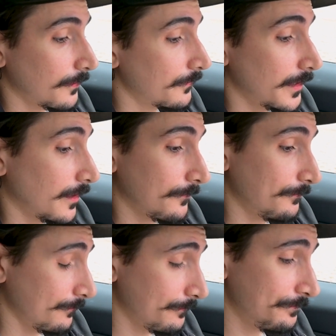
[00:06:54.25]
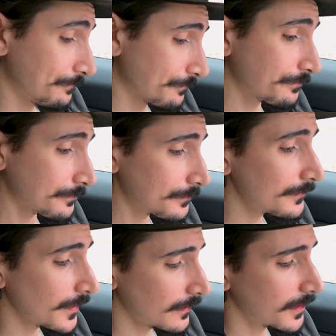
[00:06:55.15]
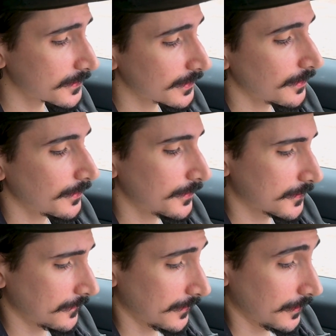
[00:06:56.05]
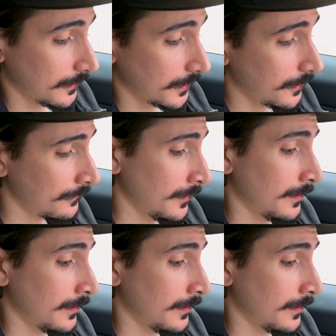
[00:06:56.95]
Yeah, let's continue here.